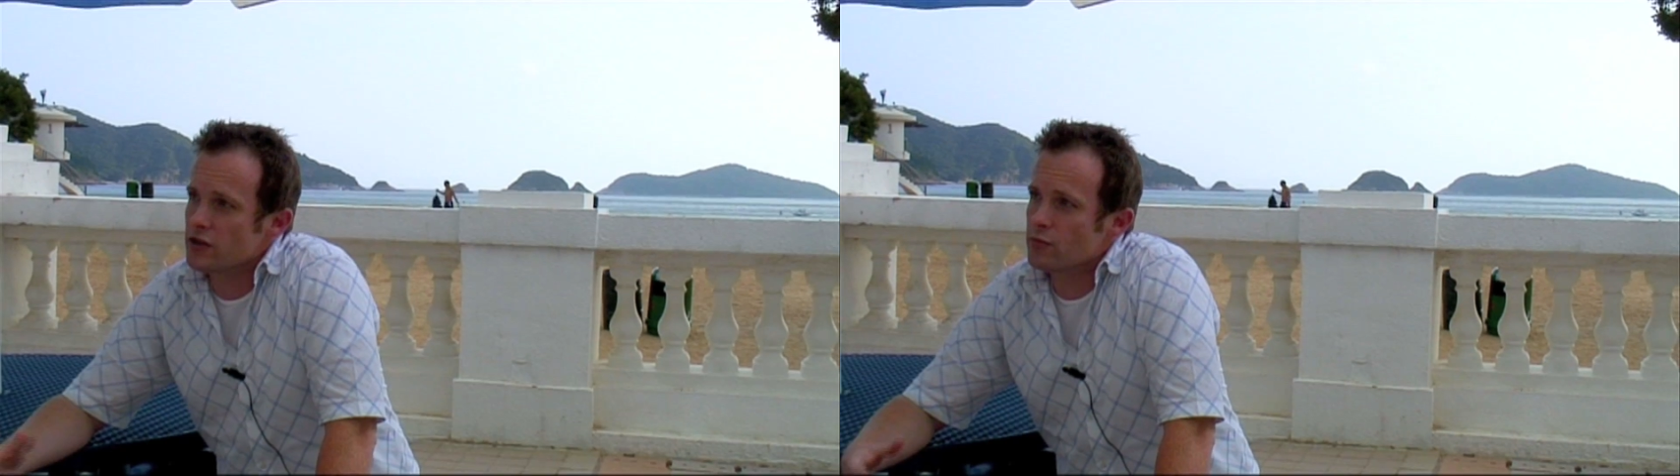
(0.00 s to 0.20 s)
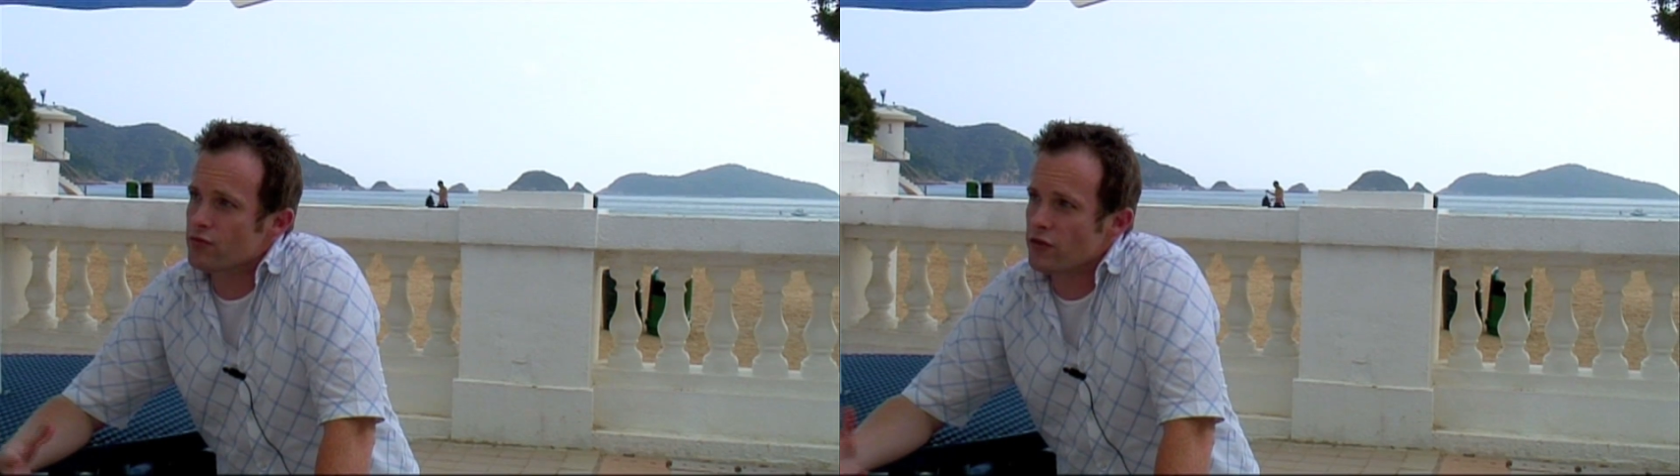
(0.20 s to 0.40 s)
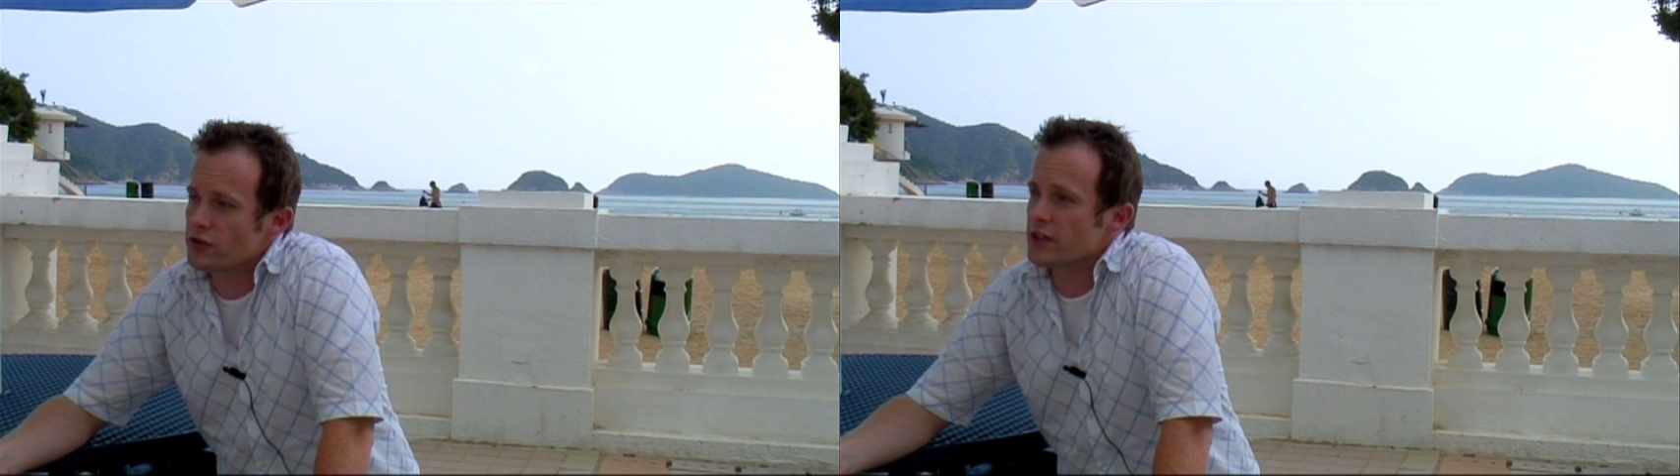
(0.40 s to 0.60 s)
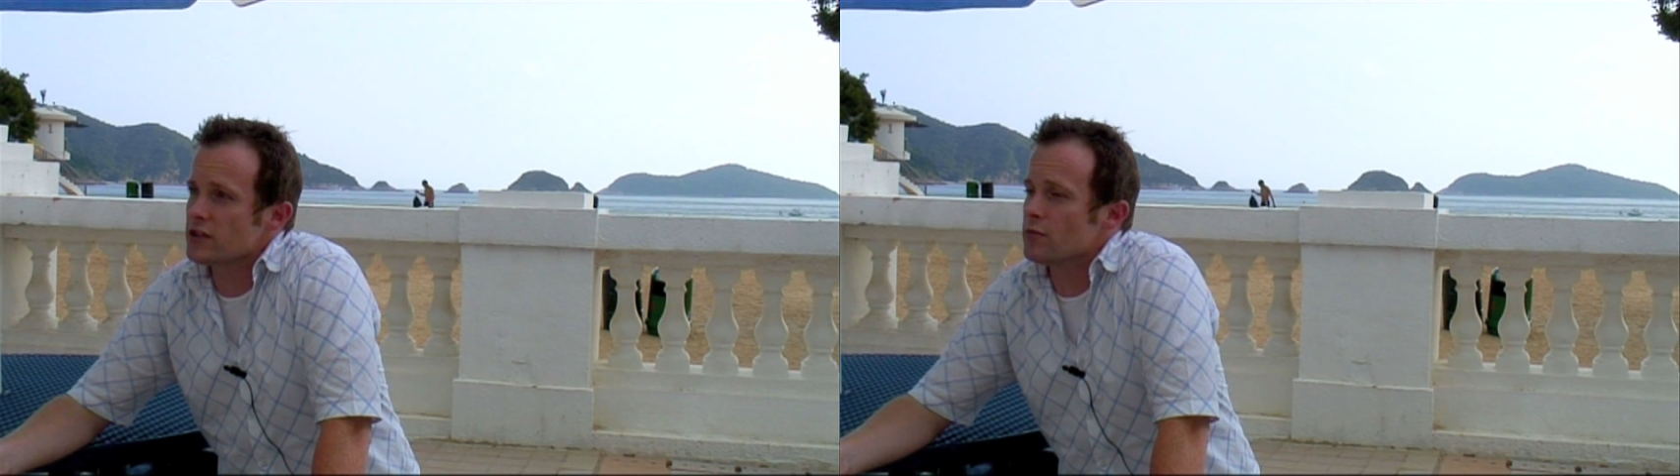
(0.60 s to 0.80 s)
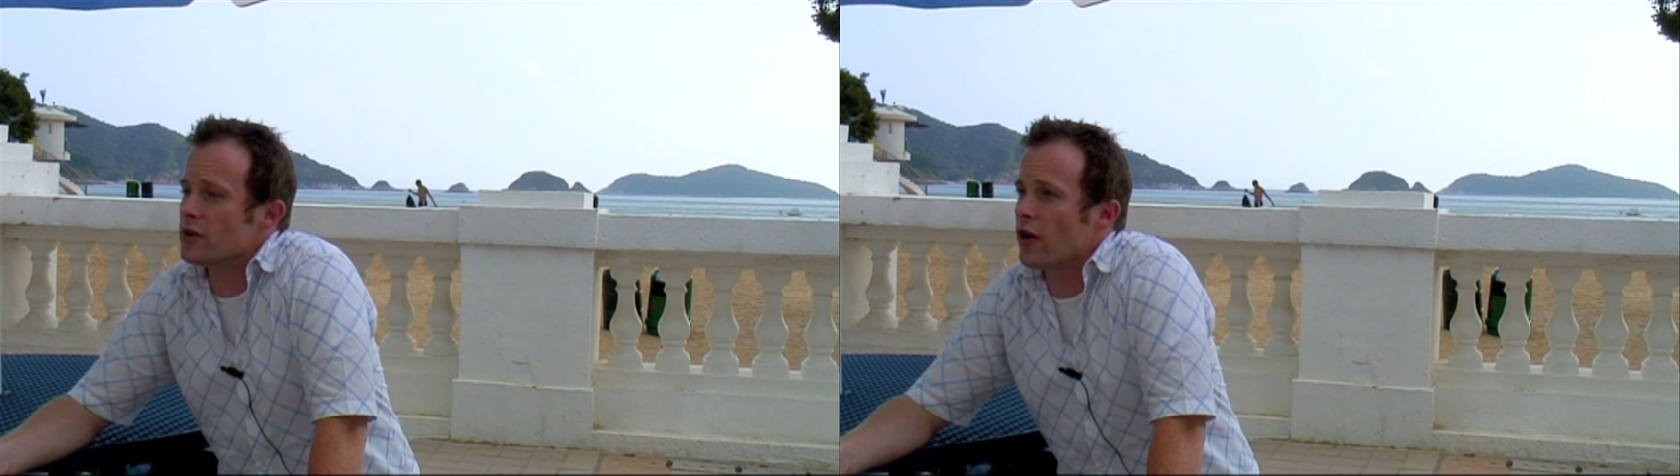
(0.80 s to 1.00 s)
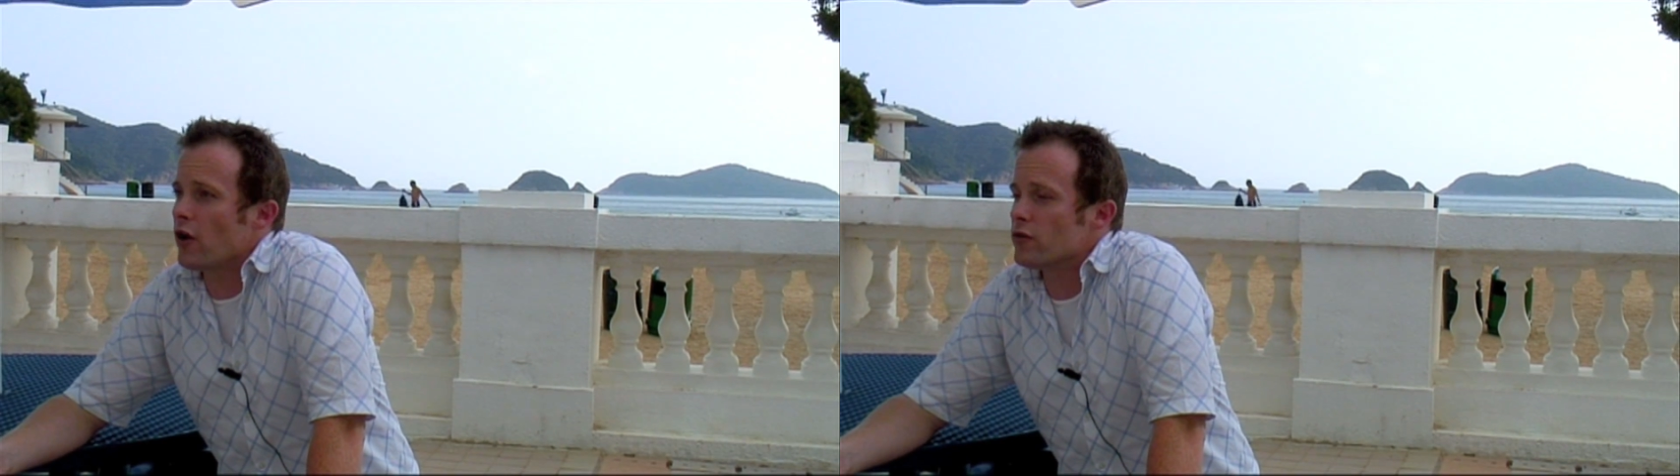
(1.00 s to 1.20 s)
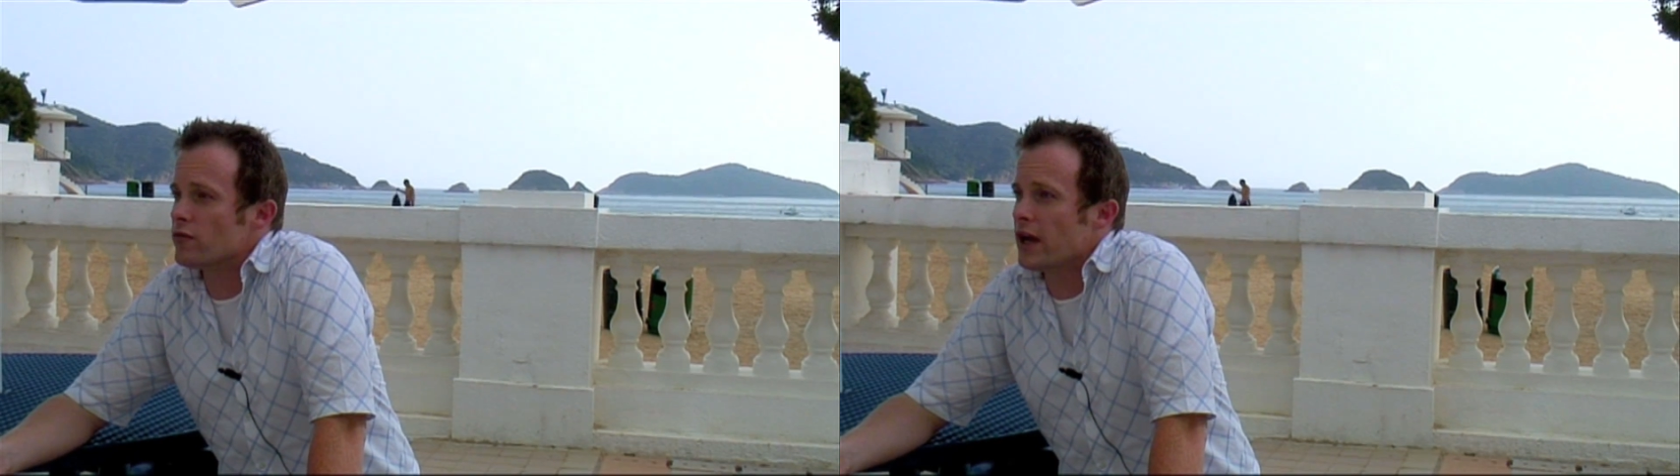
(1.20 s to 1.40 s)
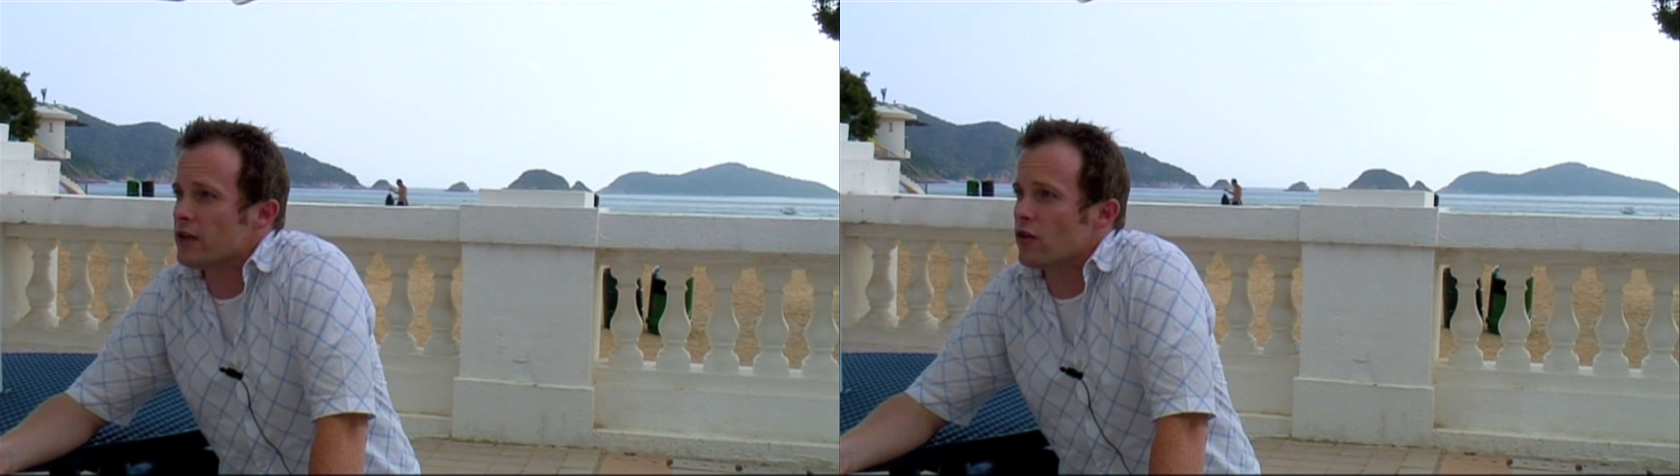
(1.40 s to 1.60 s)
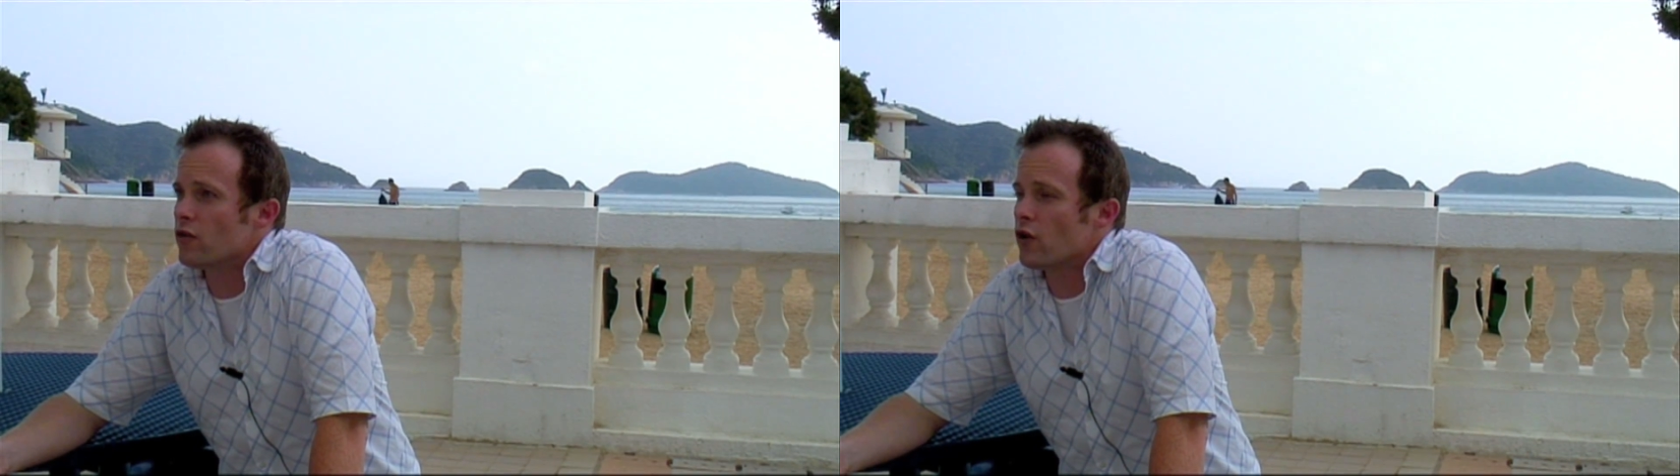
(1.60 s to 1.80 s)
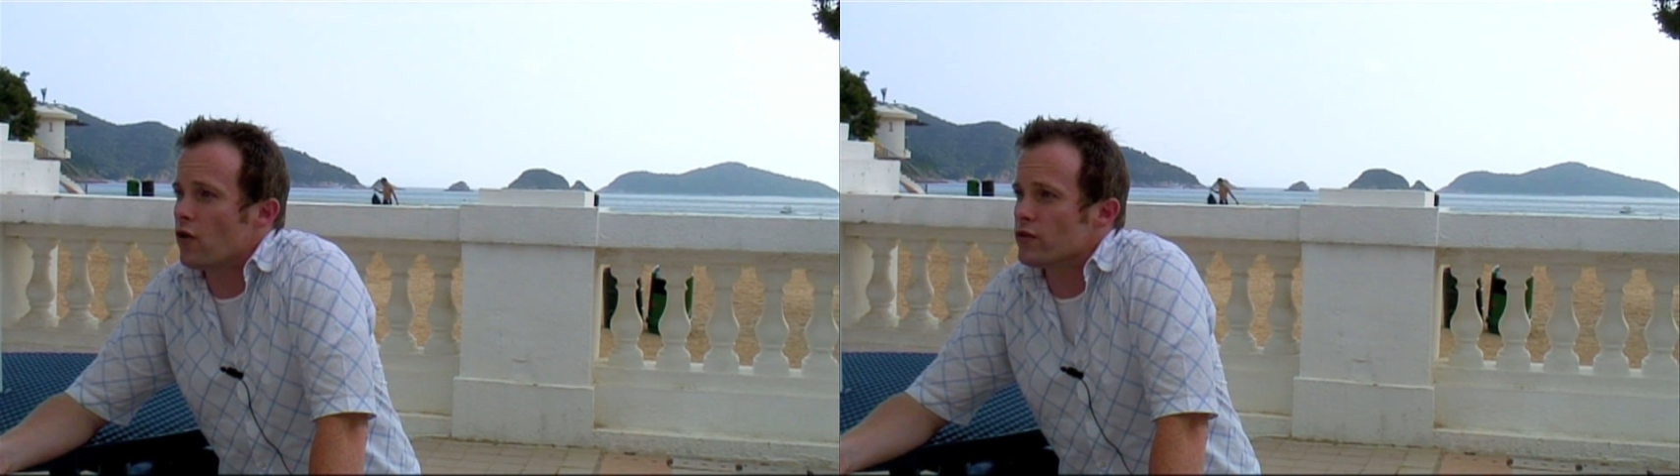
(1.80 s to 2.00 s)
and the projects that are going on around
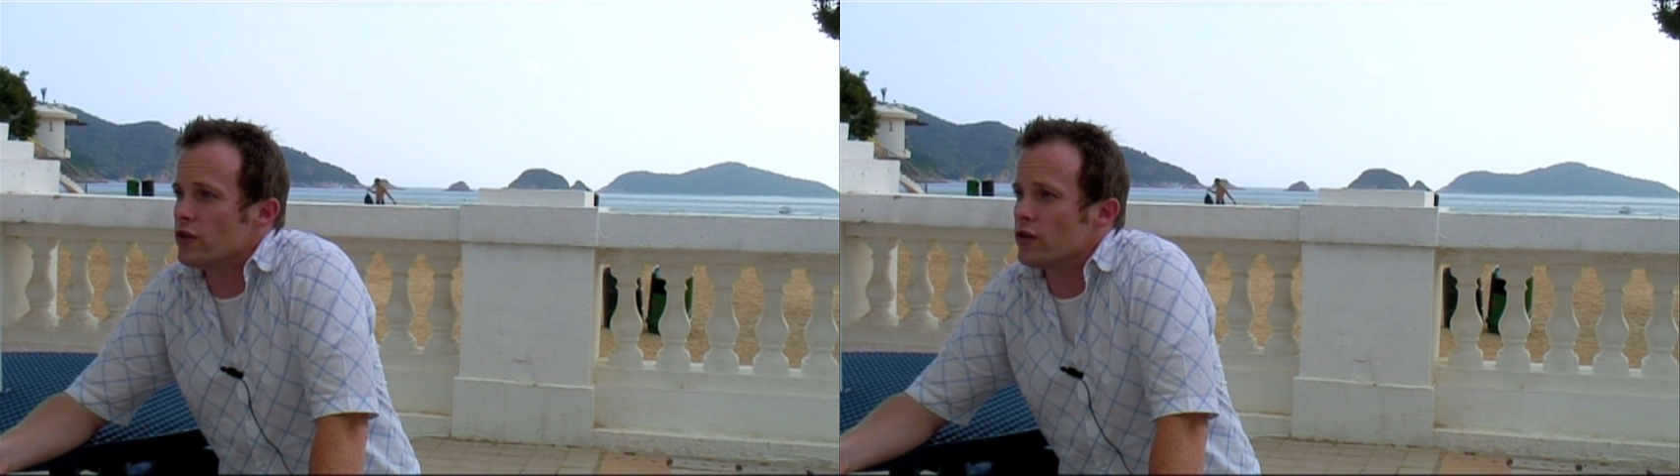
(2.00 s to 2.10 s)
Hong Kong